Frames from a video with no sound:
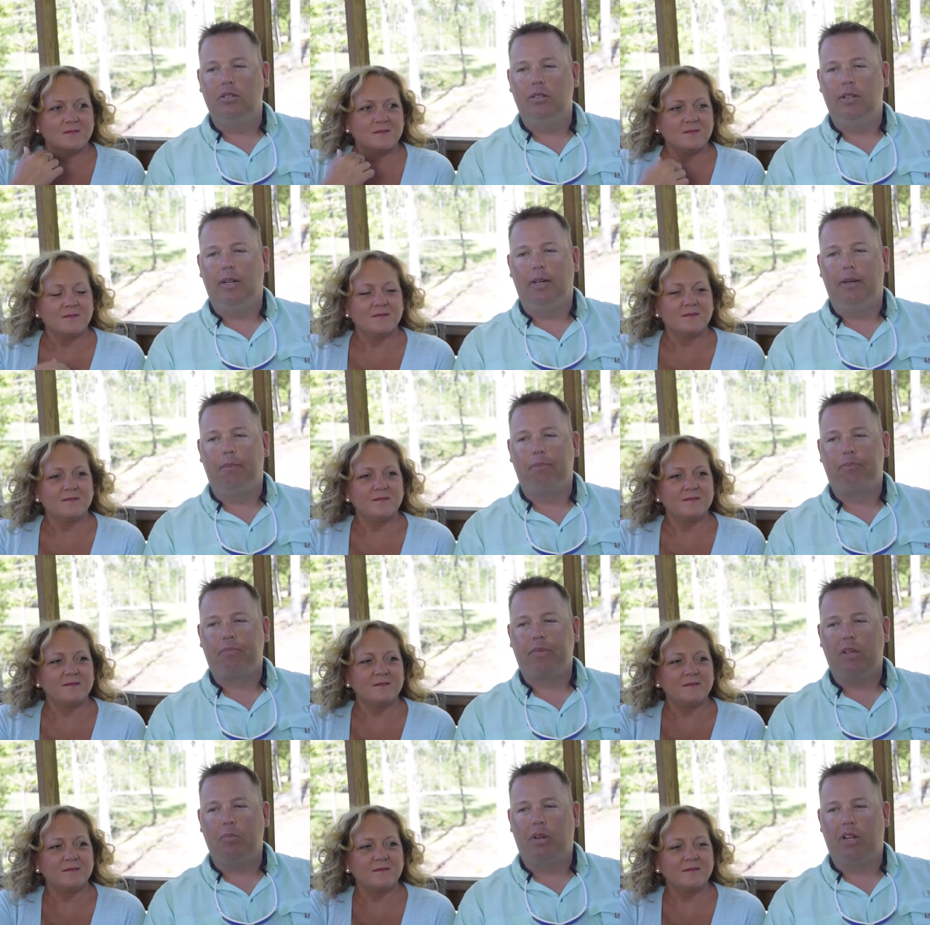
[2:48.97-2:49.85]
Speaker 1: um,
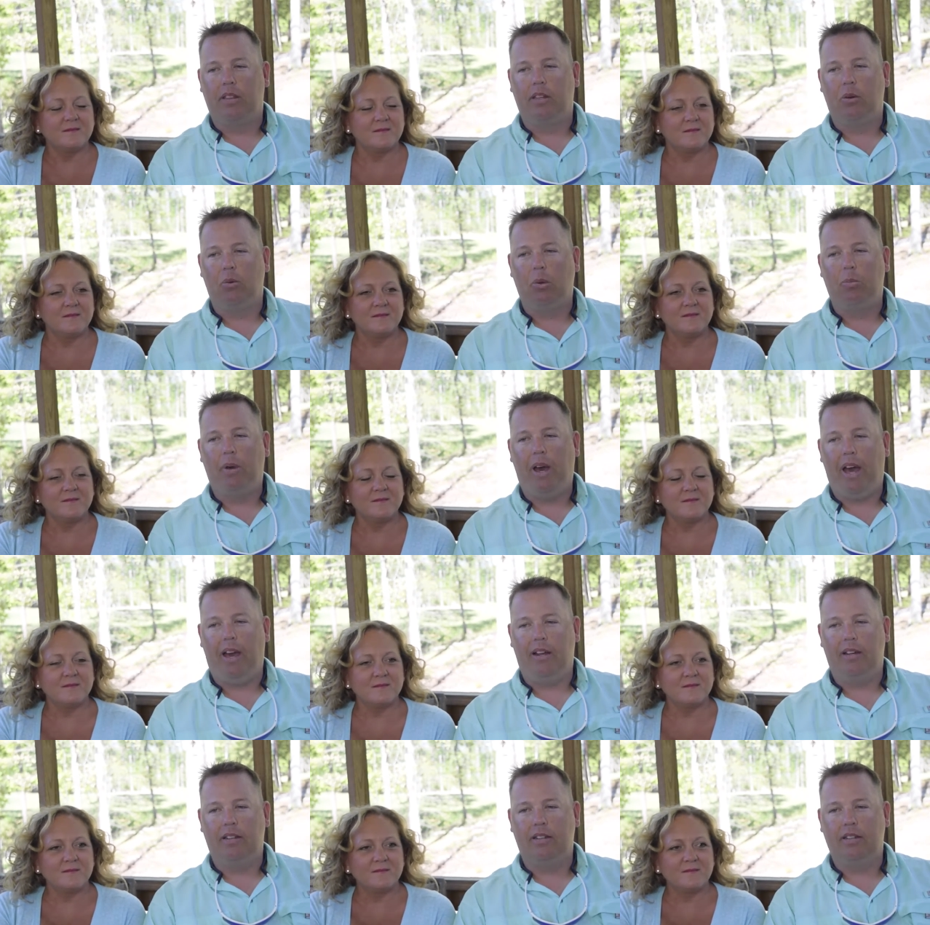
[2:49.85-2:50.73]
but I think we
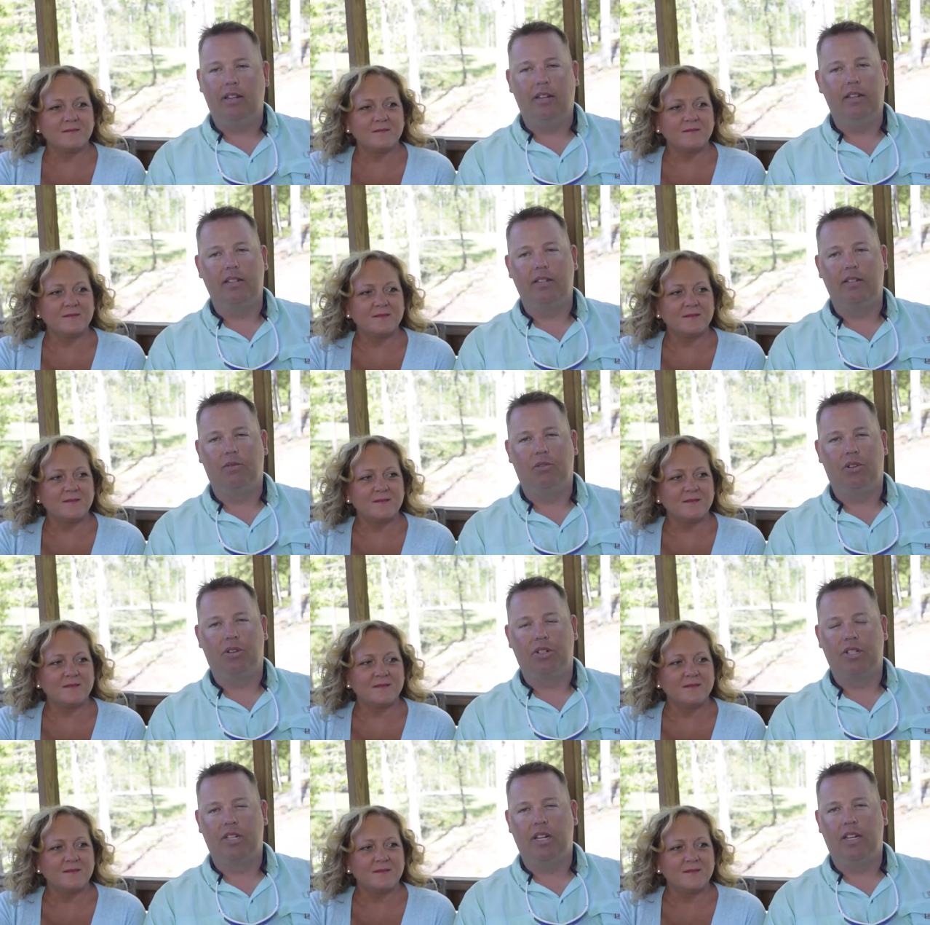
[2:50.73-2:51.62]
packed as if we
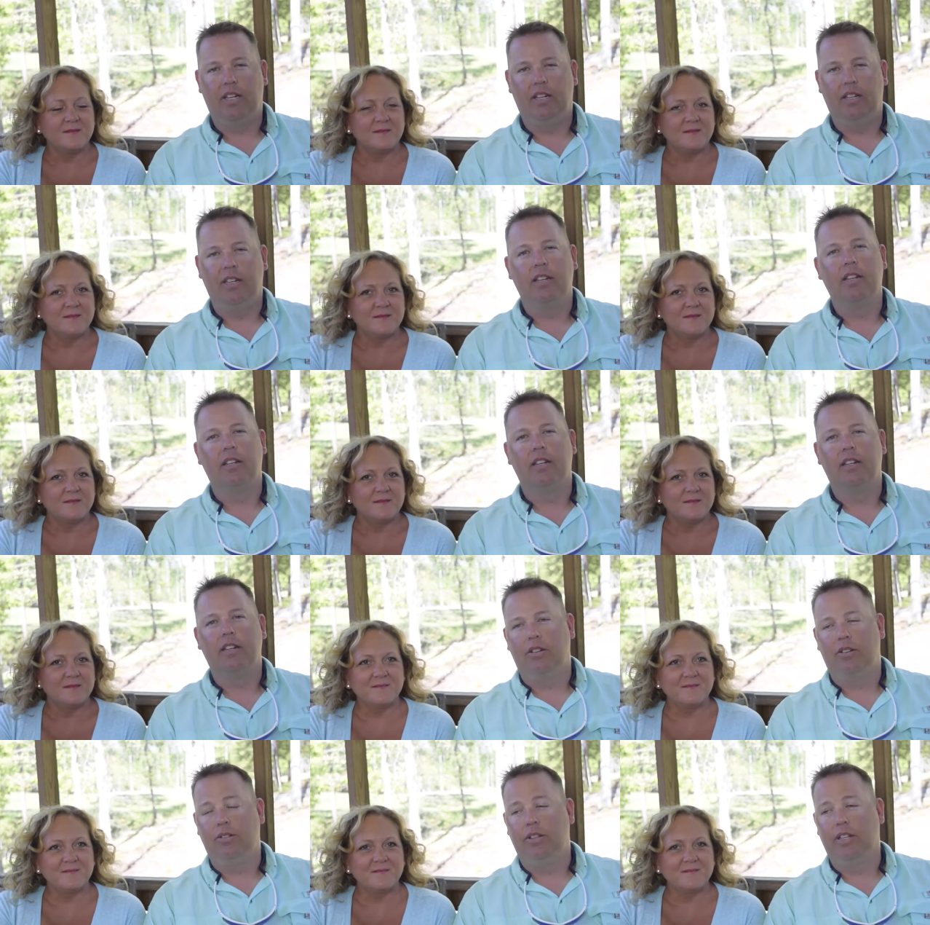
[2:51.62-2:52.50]
were staying in
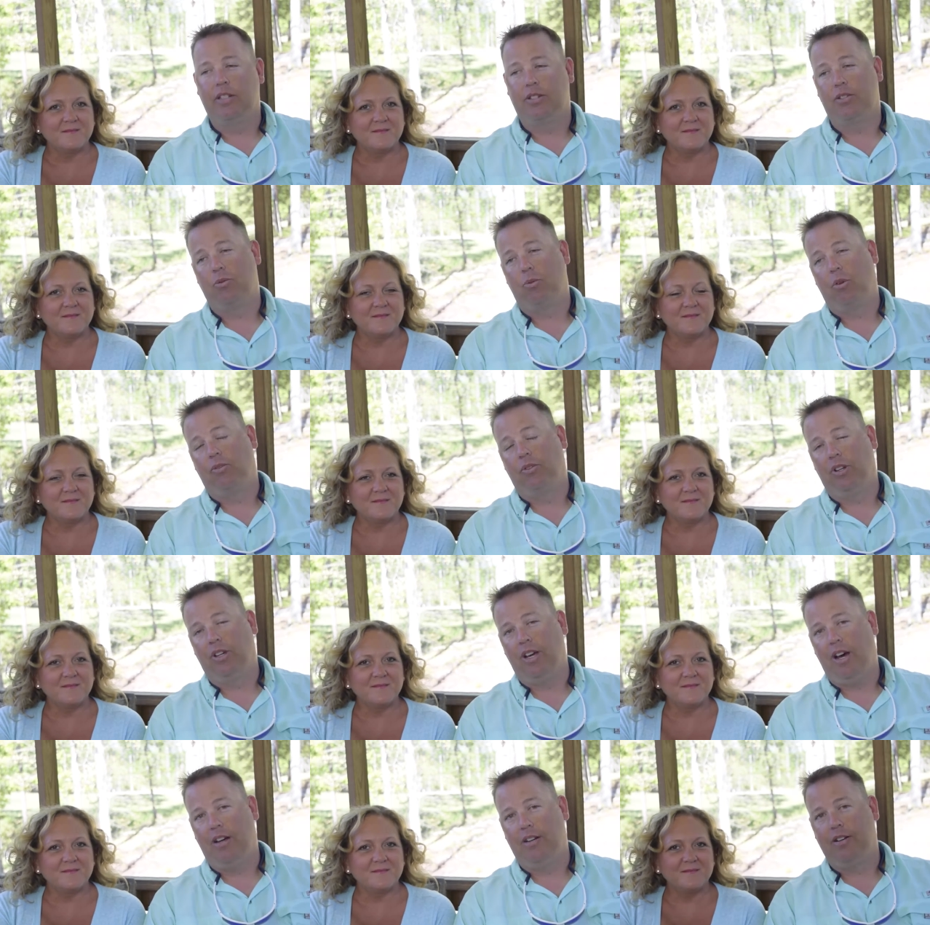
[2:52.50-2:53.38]
a 2,000 square foot
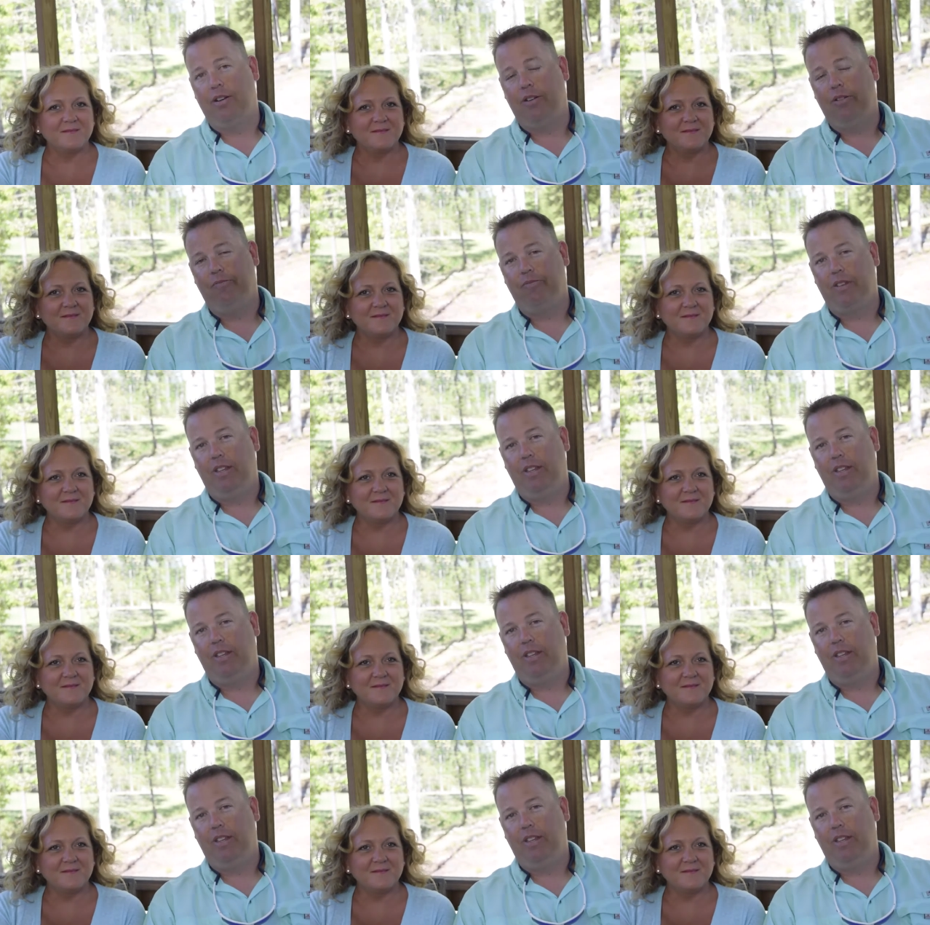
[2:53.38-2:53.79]
condo.